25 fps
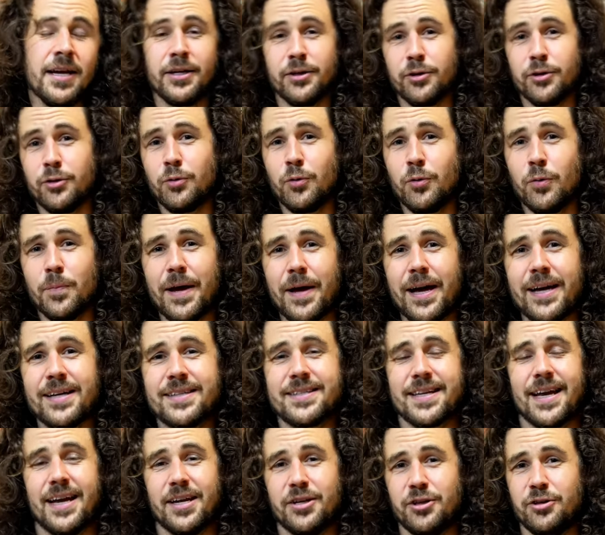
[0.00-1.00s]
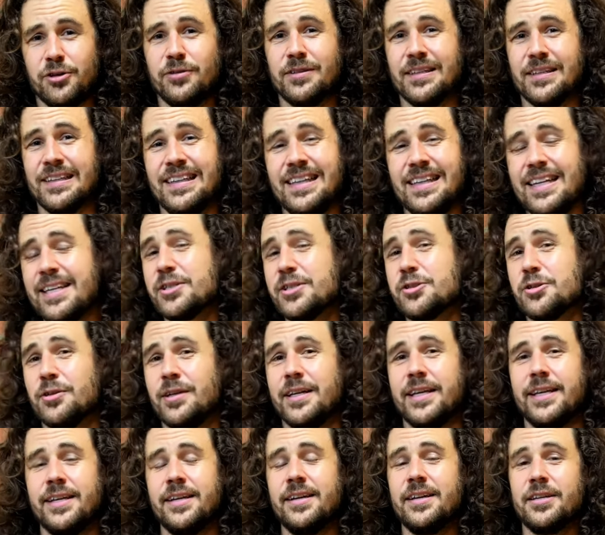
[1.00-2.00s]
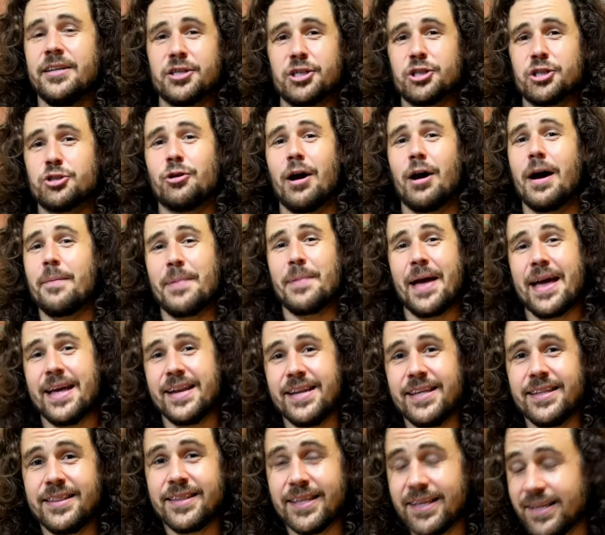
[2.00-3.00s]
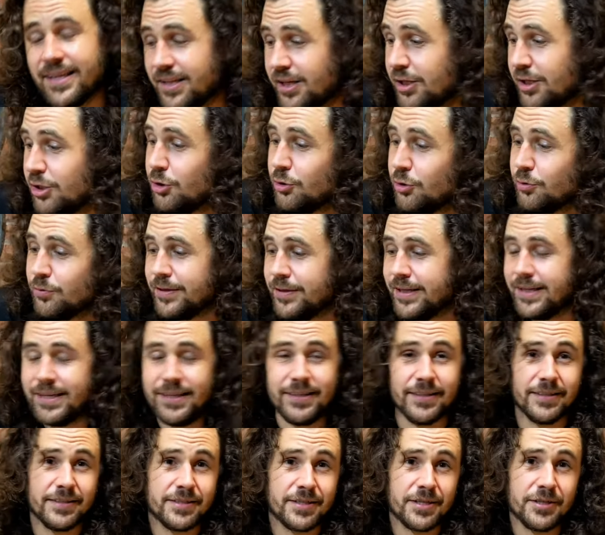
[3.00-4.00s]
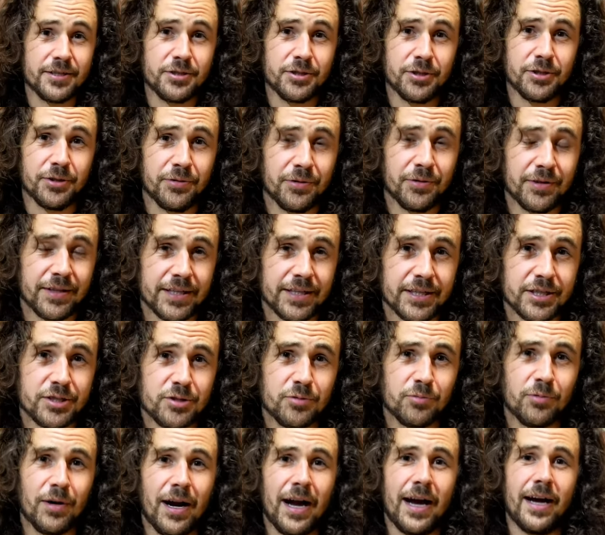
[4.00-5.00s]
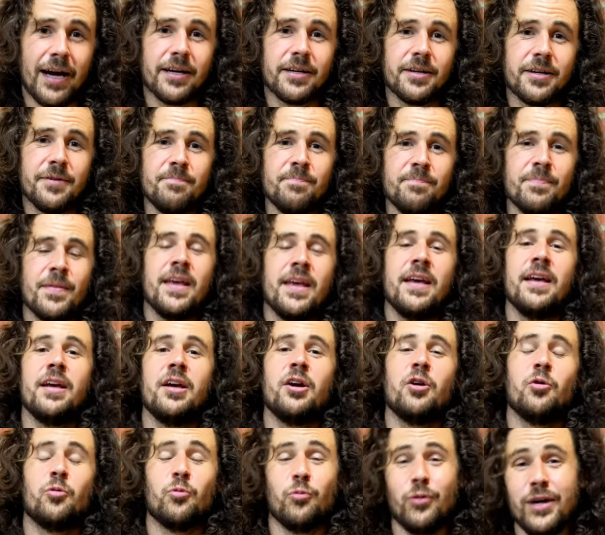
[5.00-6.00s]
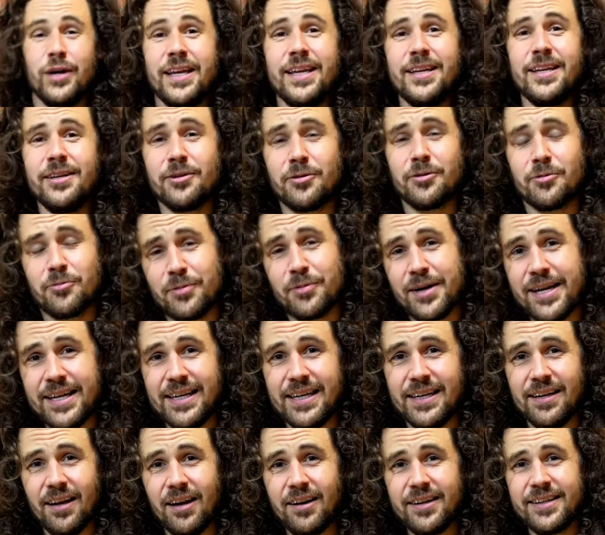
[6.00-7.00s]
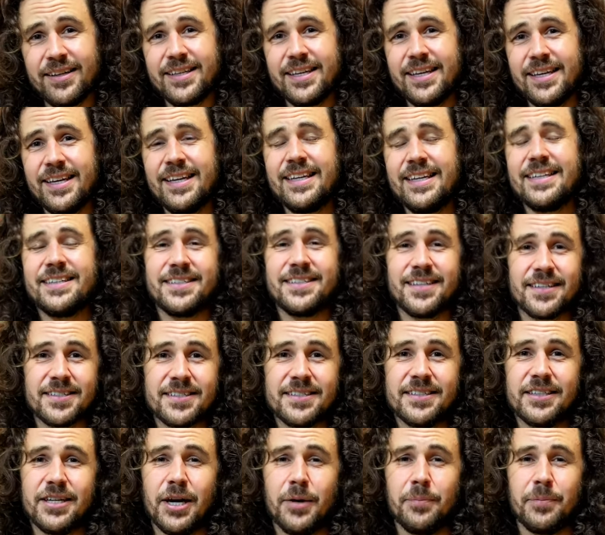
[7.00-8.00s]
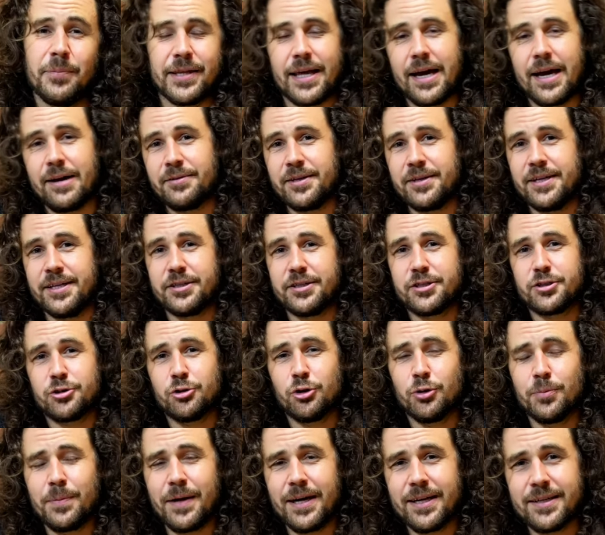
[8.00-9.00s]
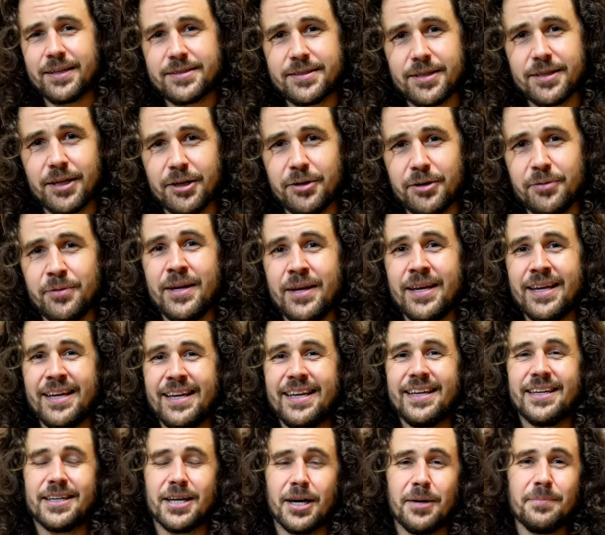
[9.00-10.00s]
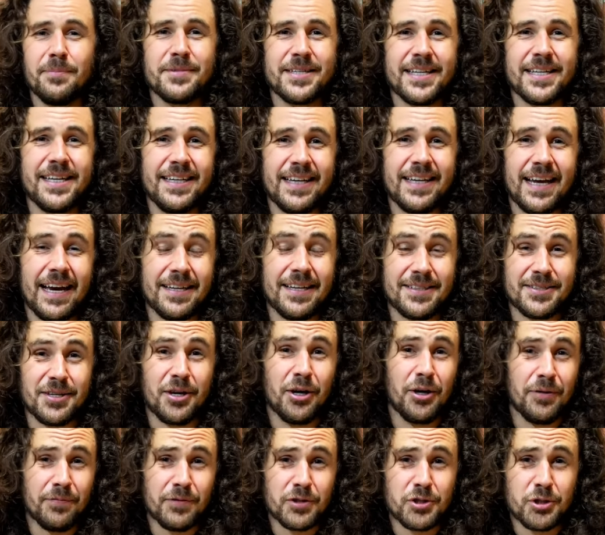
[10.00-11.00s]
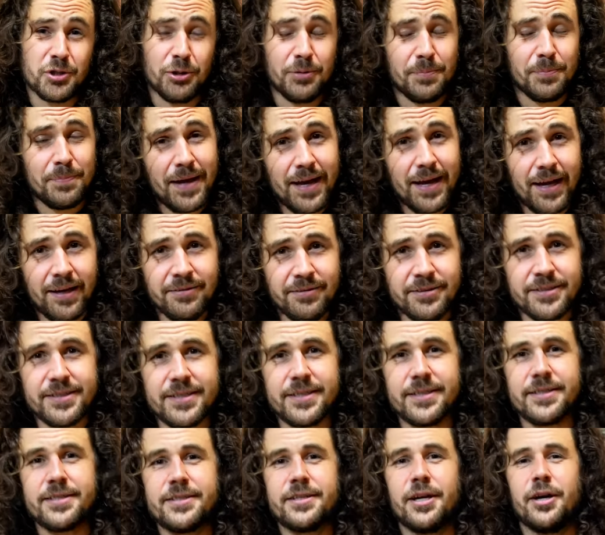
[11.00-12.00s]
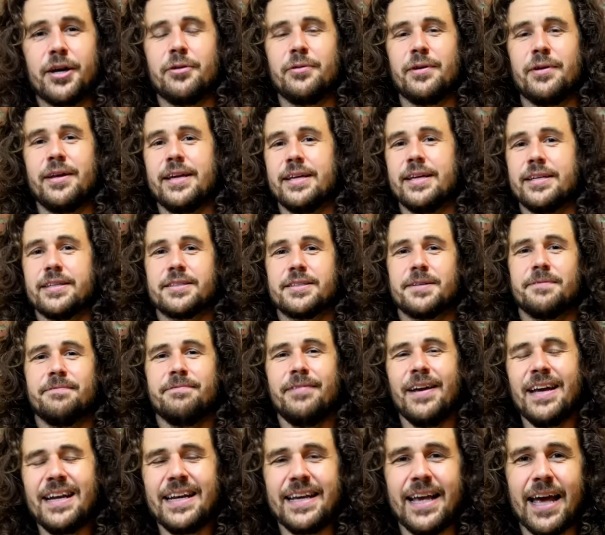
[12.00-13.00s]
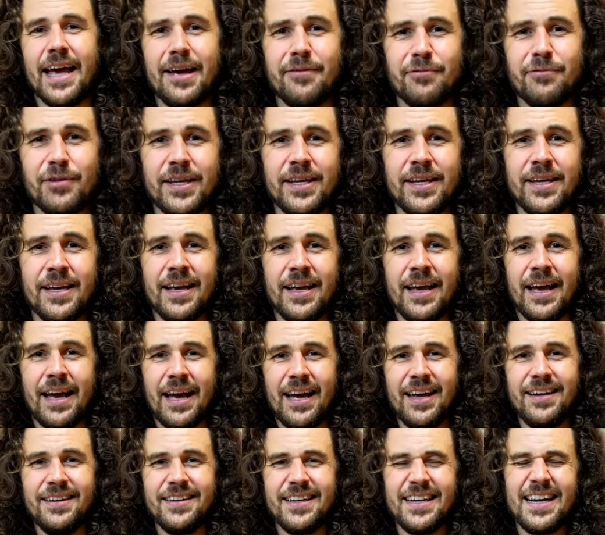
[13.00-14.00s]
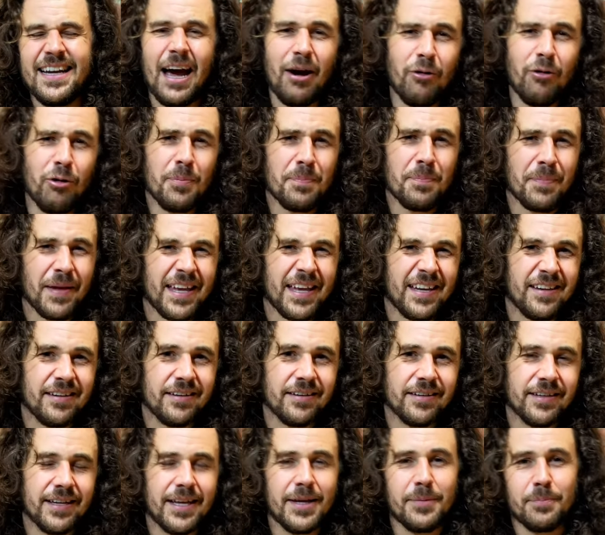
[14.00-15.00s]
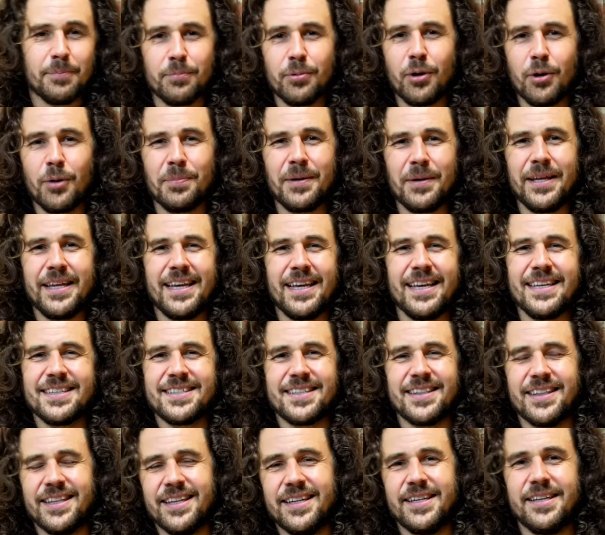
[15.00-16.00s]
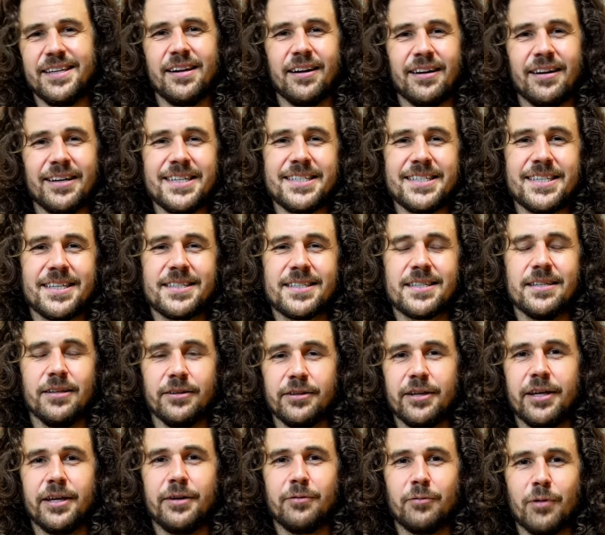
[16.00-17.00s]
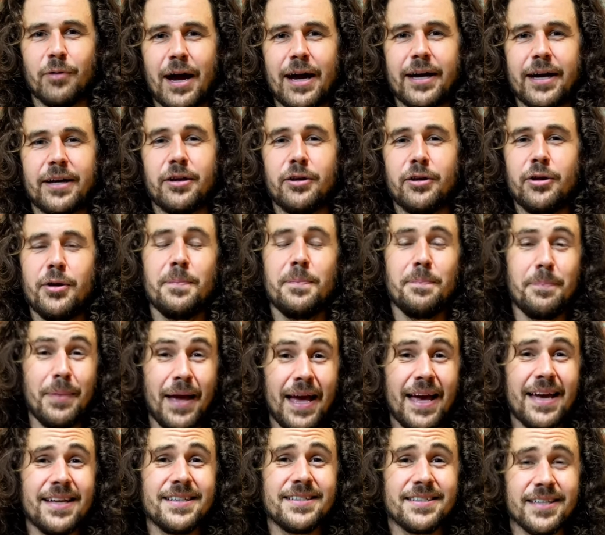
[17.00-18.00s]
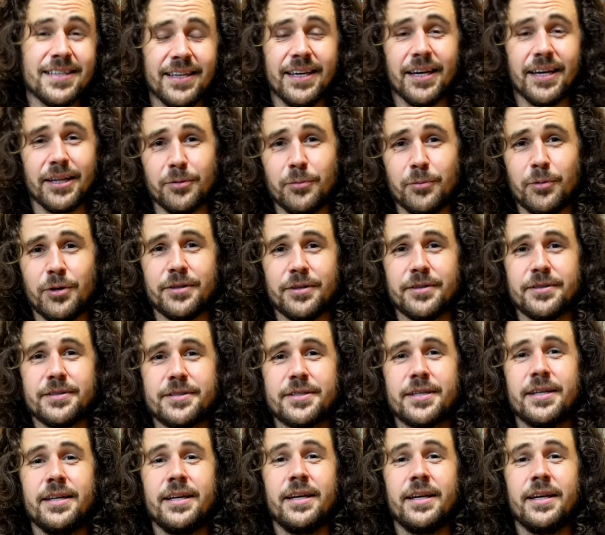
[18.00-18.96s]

normal bags, and you could literally strap anything you needed to this rack. We really like it. It doesn't come without its drawbacks though. It comes in at over 2 pounds, so it's fairly heavy. And in our opinion, it probably isn't the nicest looking rack compared to the other ones